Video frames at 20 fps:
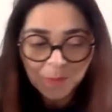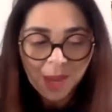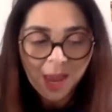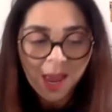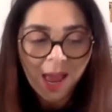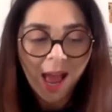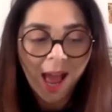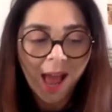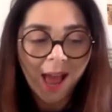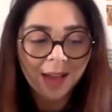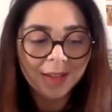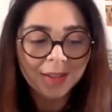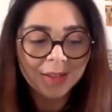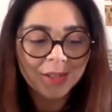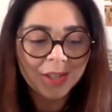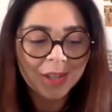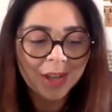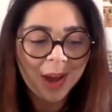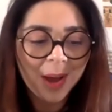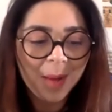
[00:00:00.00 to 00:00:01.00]

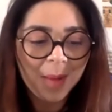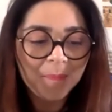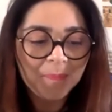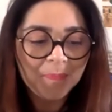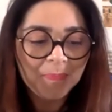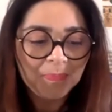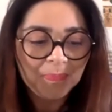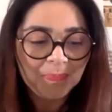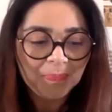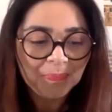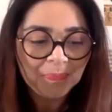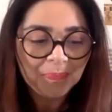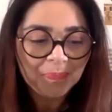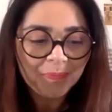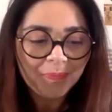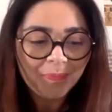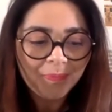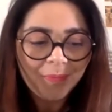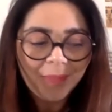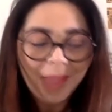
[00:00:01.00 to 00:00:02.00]
and
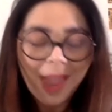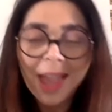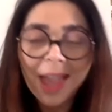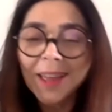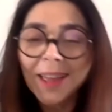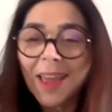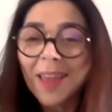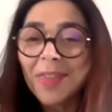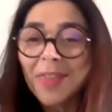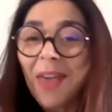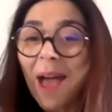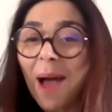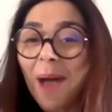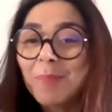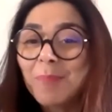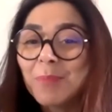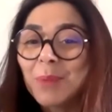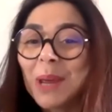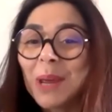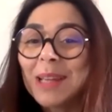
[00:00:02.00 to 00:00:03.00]
and
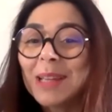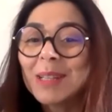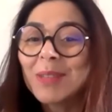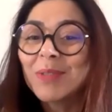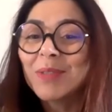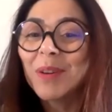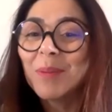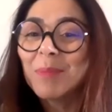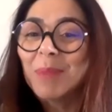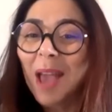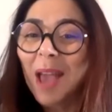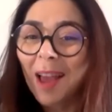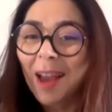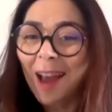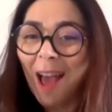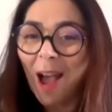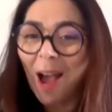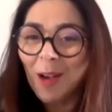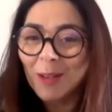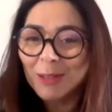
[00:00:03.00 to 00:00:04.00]
that brings
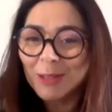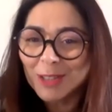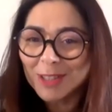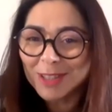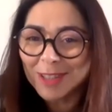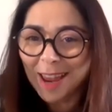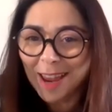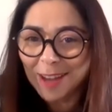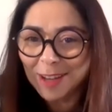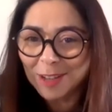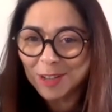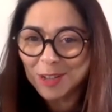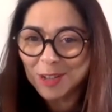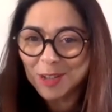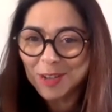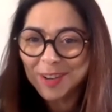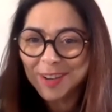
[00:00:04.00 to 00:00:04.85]
Fabiana on stage.